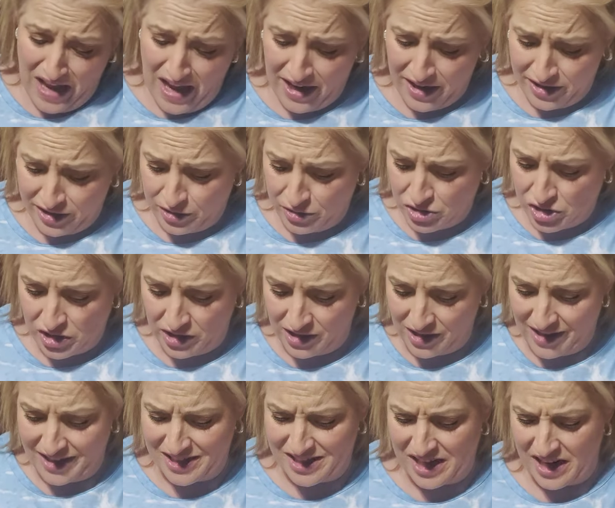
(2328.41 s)
I
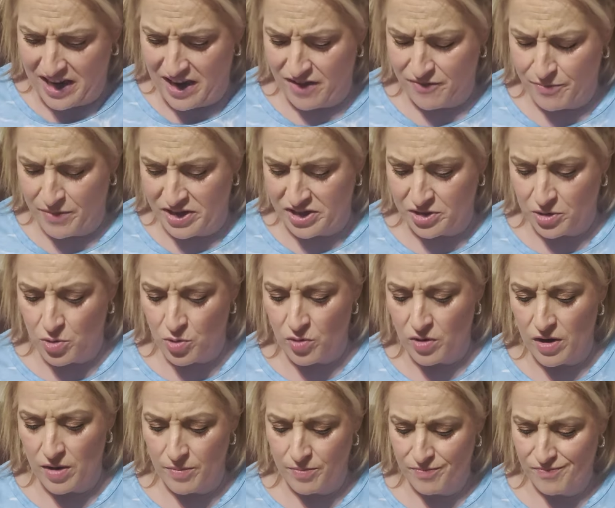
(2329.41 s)
usually like to have my
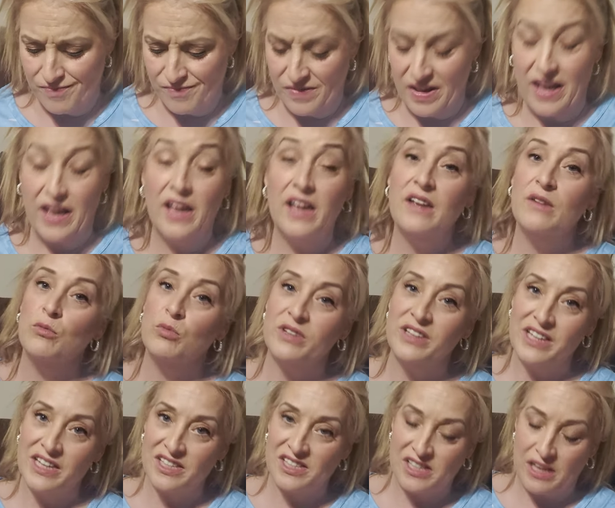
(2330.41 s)
decor up,
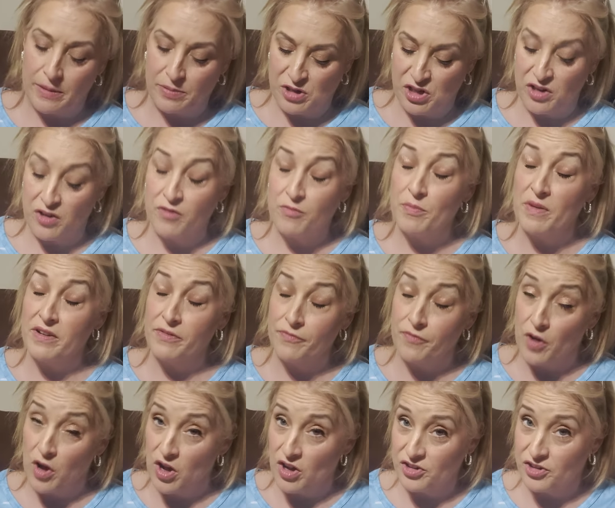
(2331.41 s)
with the exception of my
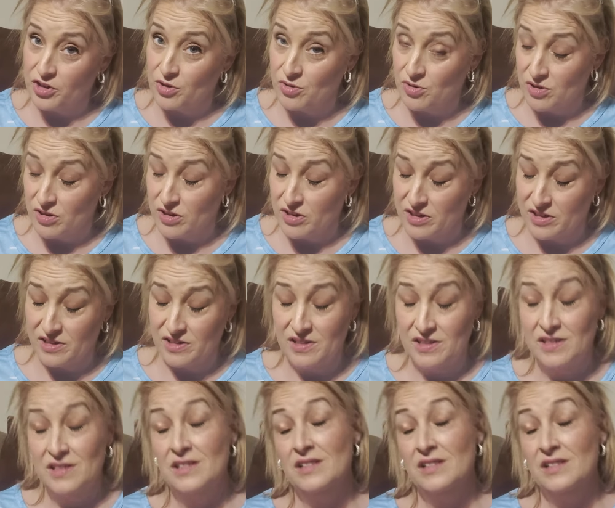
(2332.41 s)
fall decor,